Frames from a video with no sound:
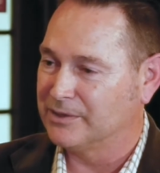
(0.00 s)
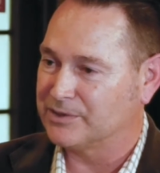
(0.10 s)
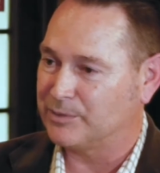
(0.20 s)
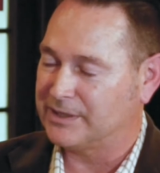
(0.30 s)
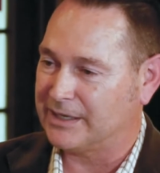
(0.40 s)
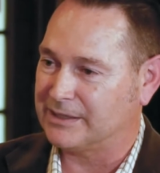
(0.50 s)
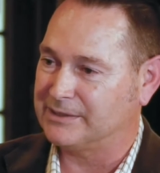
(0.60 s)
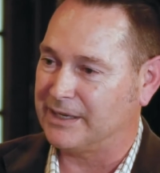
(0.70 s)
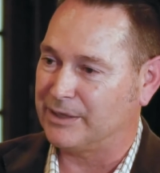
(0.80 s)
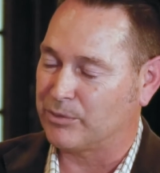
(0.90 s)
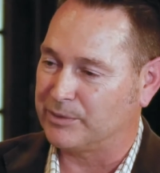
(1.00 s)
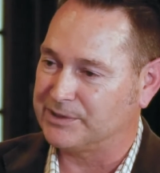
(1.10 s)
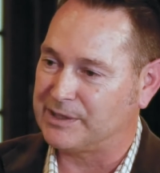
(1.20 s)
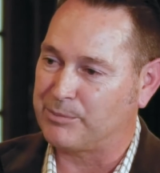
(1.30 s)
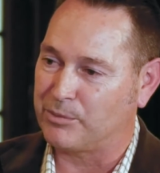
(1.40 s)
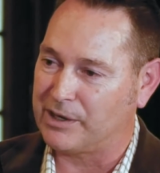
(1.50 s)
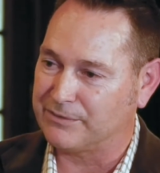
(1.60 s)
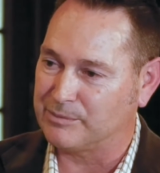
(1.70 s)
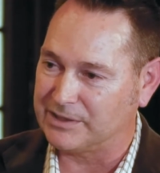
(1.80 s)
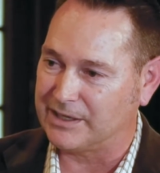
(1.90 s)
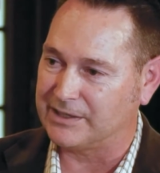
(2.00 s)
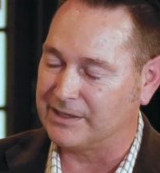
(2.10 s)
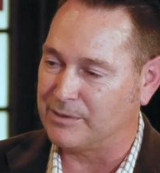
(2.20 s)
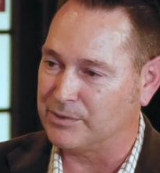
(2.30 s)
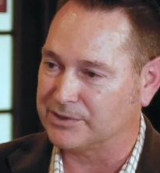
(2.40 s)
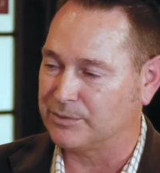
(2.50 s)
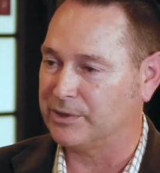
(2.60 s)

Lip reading: So we take a day where we step away from the day-to-day mission,